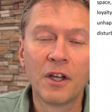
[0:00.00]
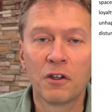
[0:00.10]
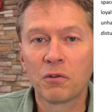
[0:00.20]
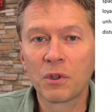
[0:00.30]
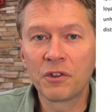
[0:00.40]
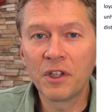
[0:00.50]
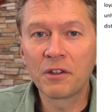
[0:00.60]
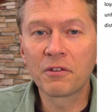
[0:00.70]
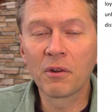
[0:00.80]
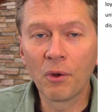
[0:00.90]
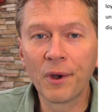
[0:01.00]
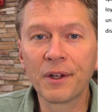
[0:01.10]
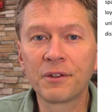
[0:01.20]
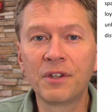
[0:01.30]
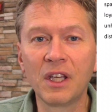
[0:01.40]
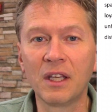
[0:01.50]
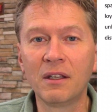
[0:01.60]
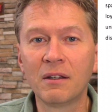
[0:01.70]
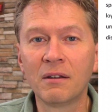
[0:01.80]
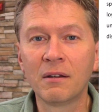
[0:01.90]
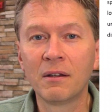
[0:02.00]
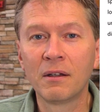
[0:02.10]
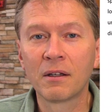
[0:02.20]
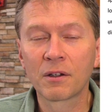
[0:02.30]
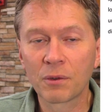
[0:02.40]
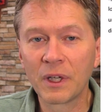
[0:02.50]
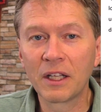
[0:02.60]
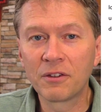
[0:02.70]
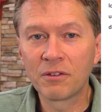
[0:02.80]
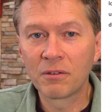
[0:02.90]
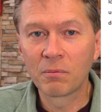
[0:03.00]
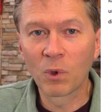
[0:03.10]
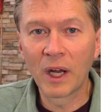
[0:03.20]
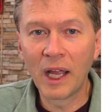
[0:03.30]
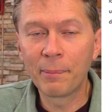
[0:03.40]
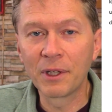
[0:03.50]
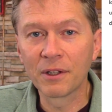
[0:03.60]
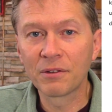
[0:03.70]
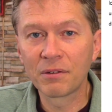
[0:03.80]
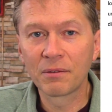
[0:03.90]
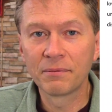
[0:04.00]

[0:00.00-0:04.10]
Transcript: So in a sense, loyalty creates more happiness.